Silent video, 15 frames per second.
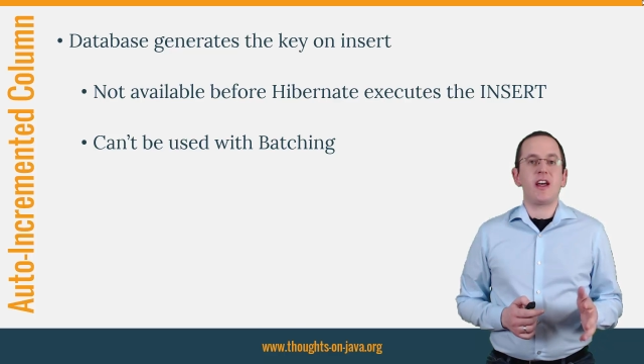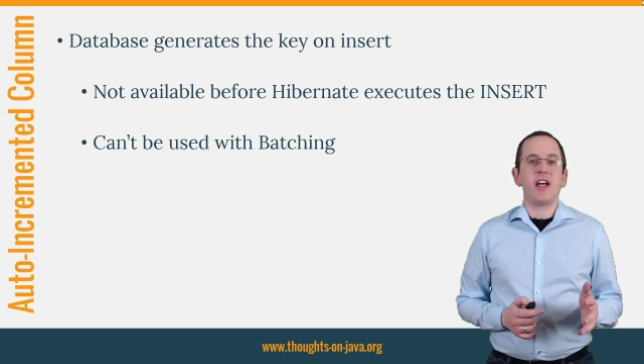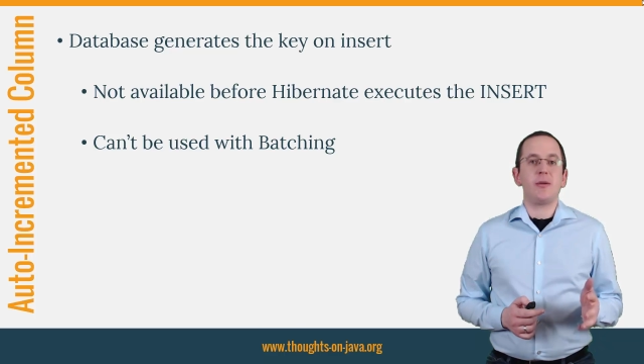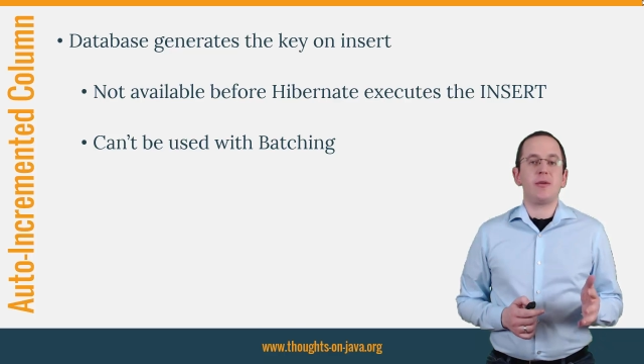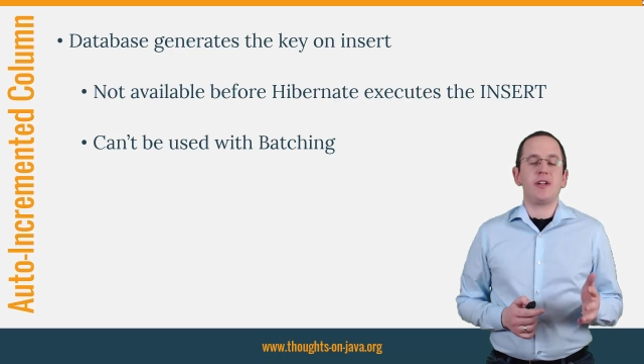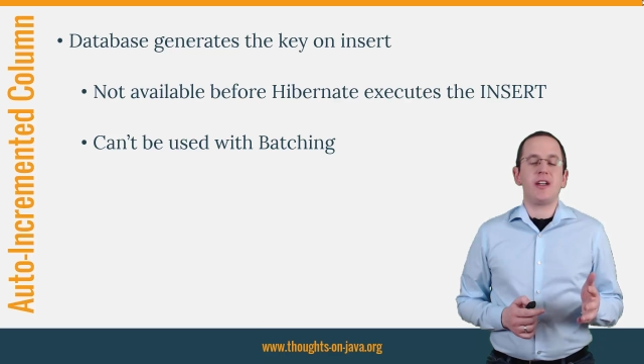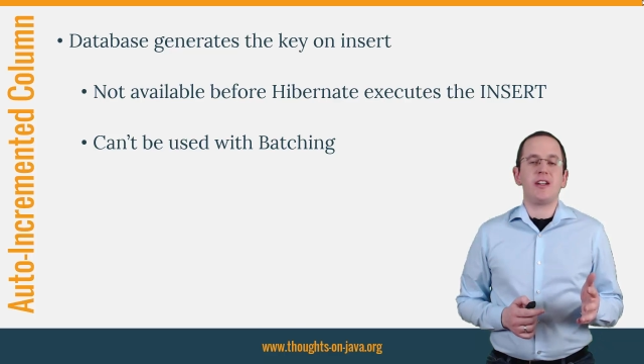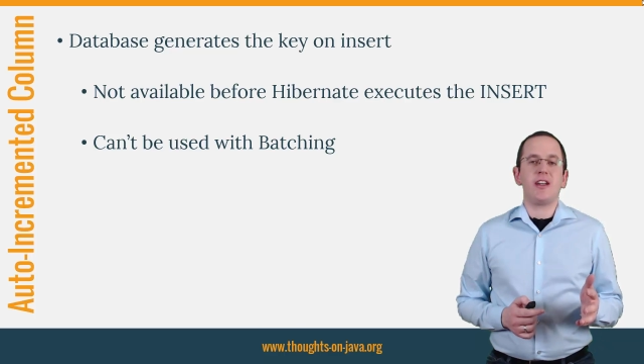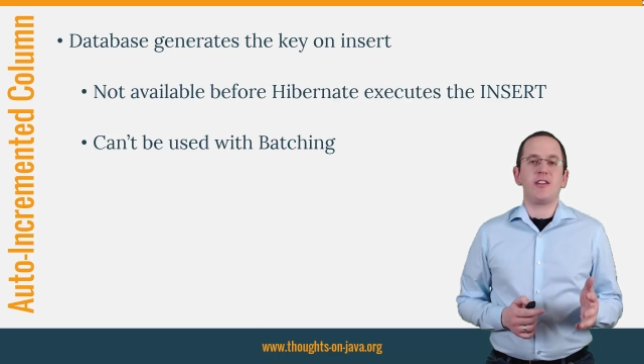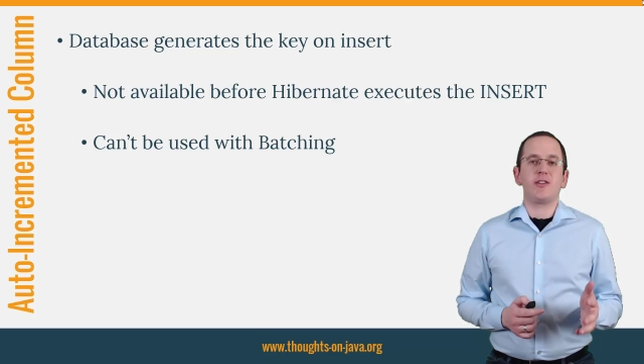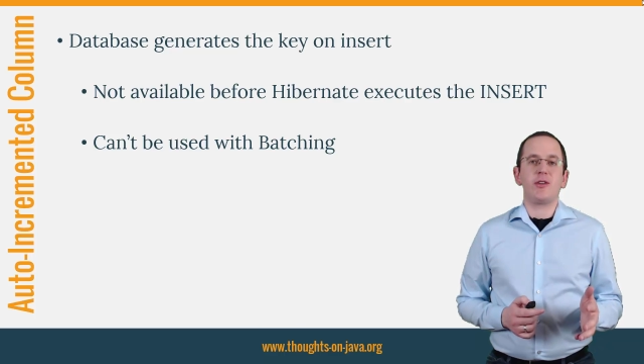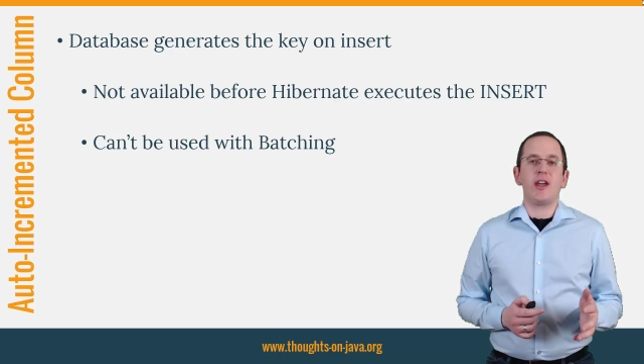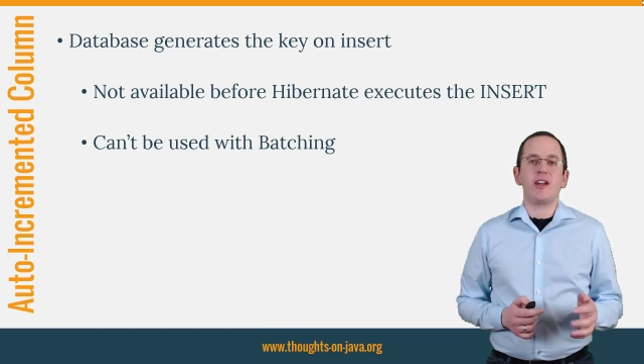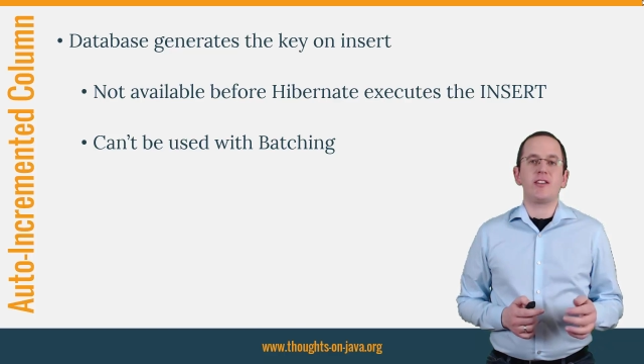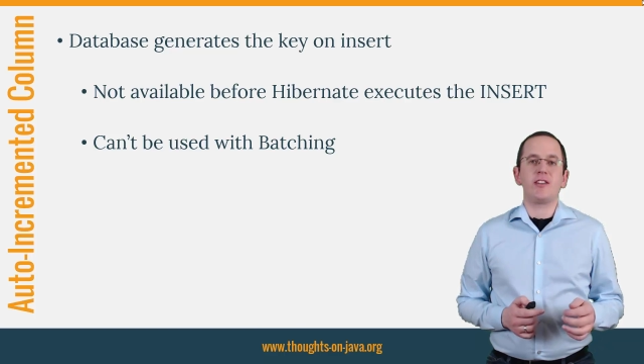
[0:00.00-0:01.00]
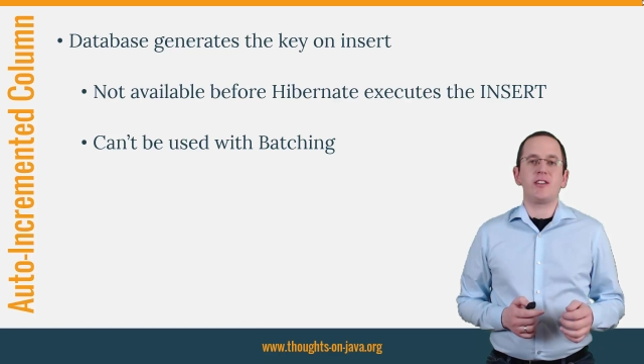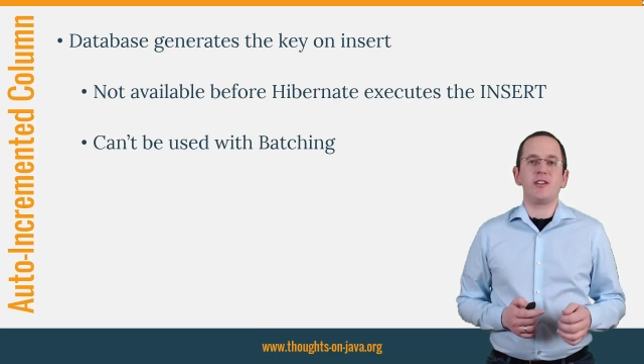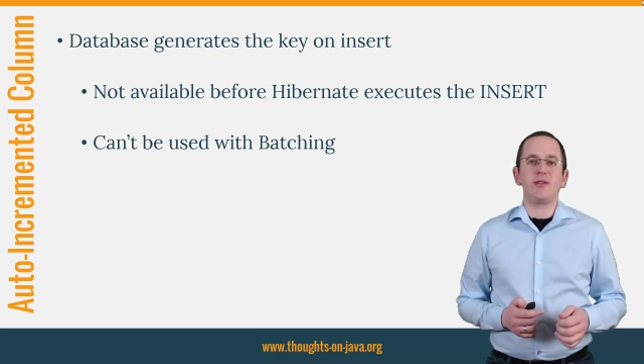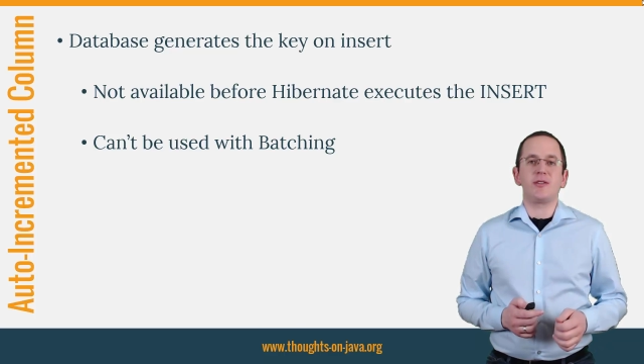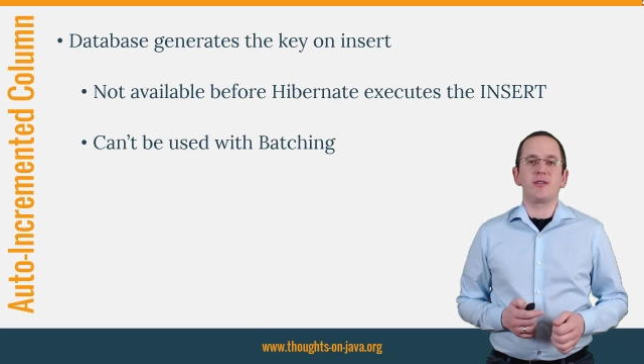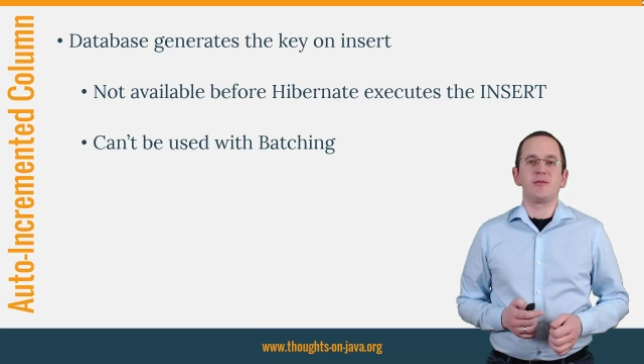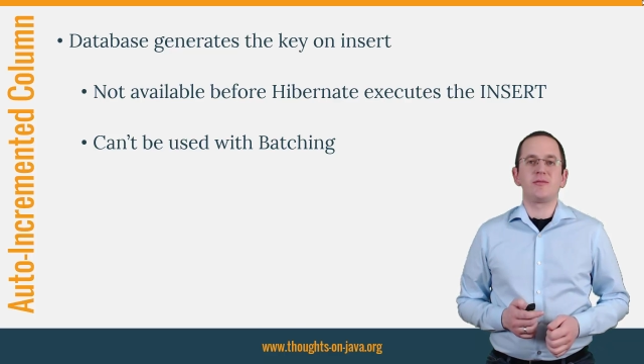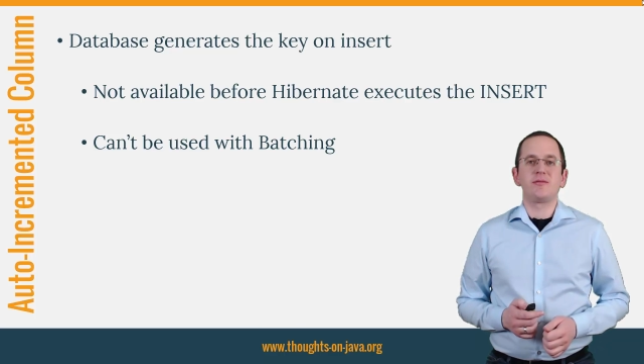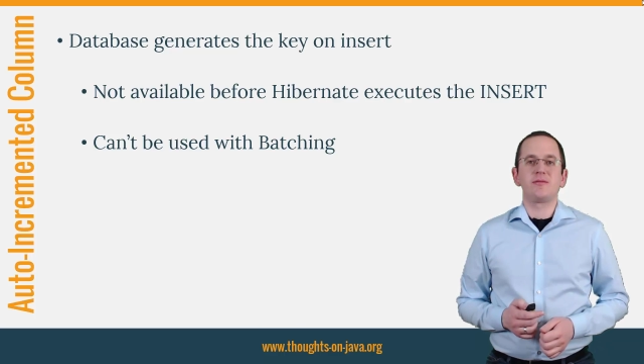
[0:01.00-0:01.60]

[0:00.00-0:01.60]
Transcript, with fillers: Hibernate has to execute.